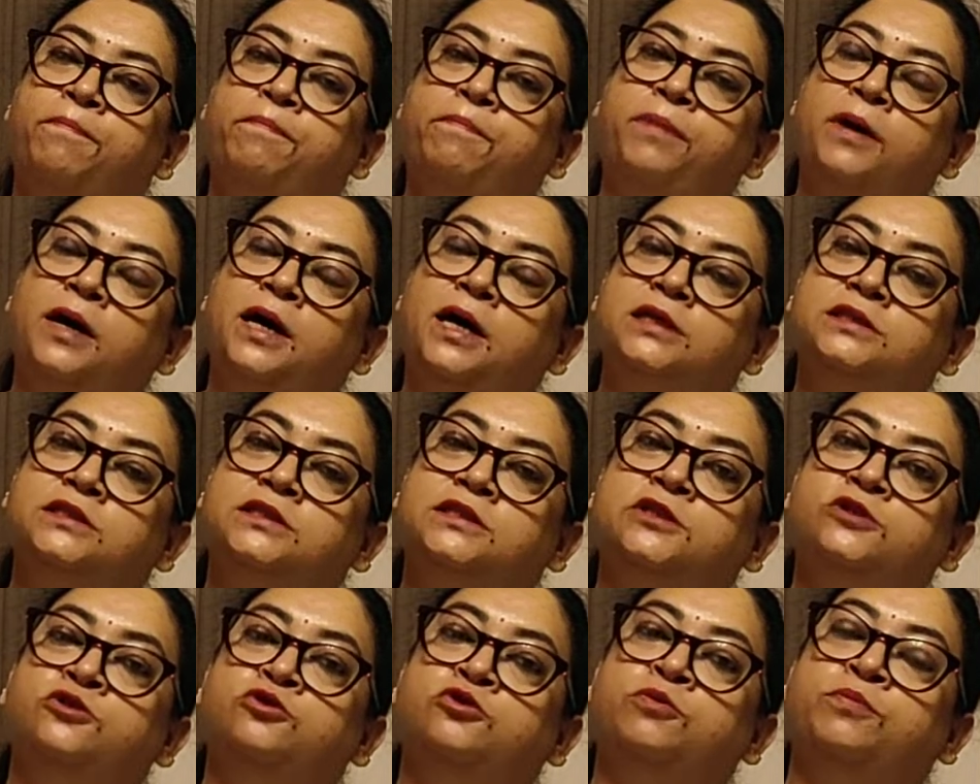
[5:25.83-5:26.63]
A
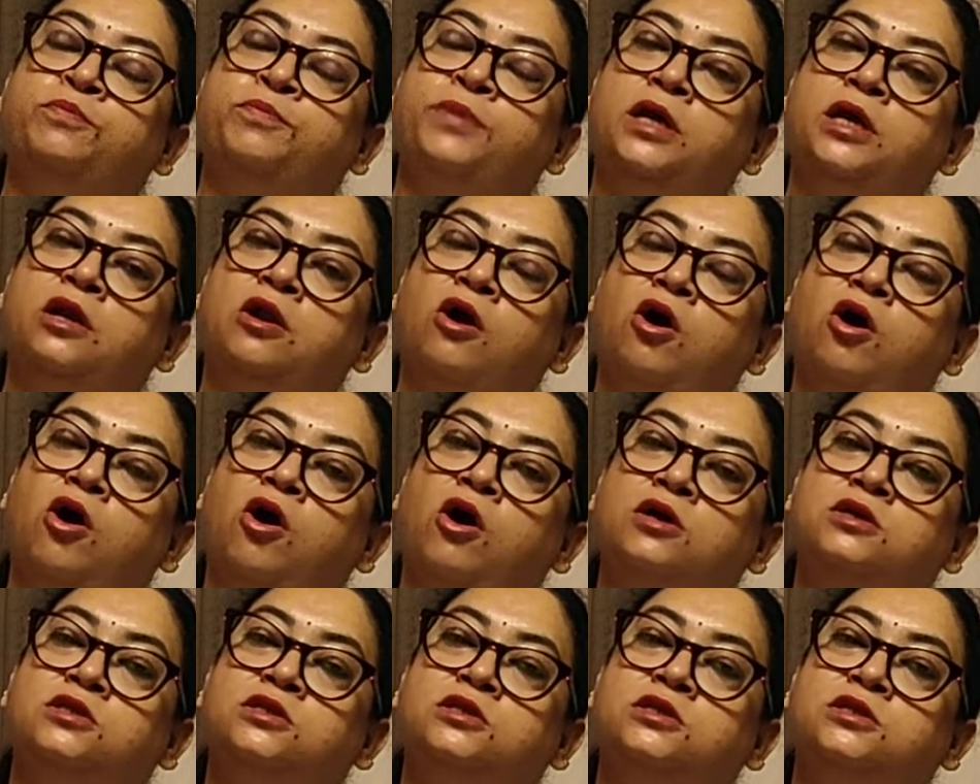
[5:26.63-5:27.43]
person who
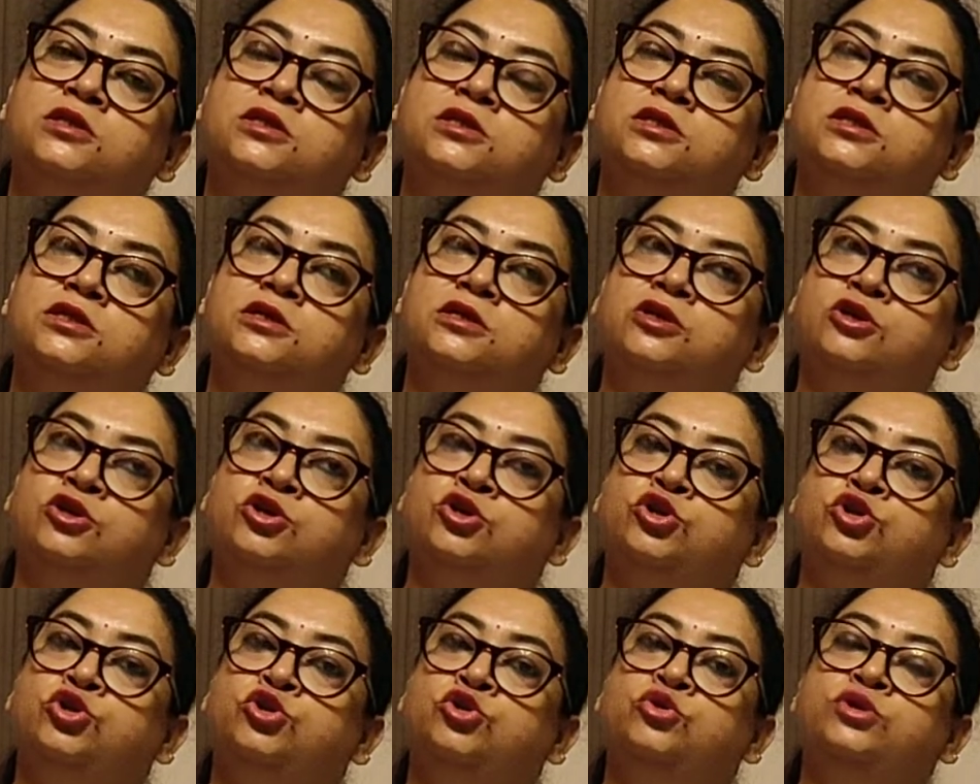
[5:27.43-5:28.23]

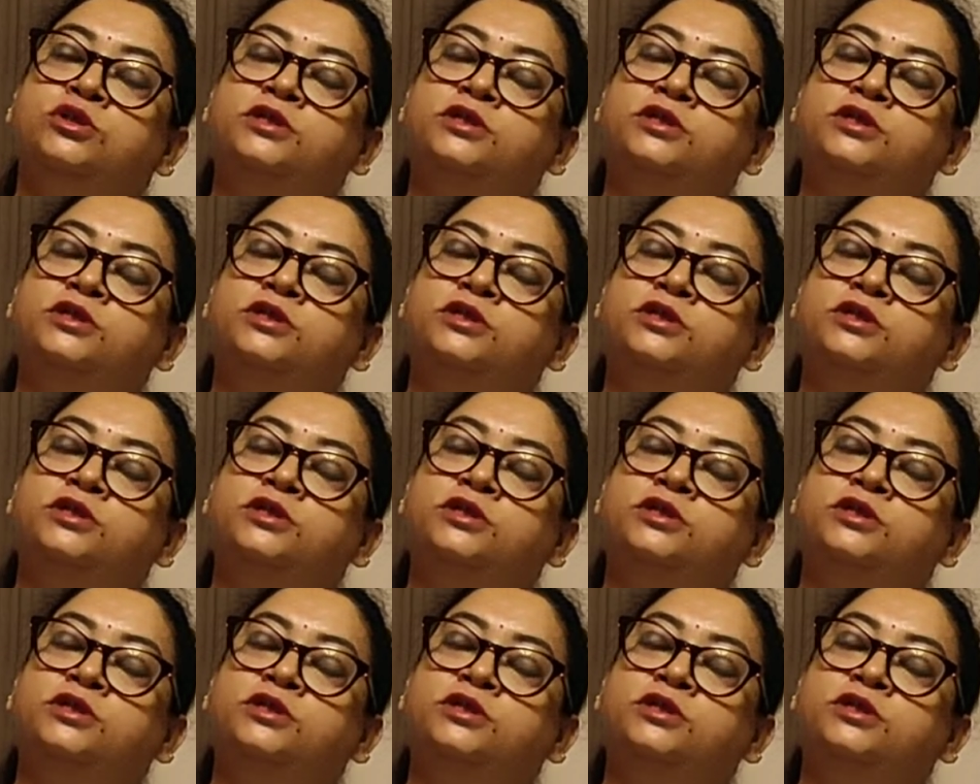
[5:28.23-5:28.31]
belongs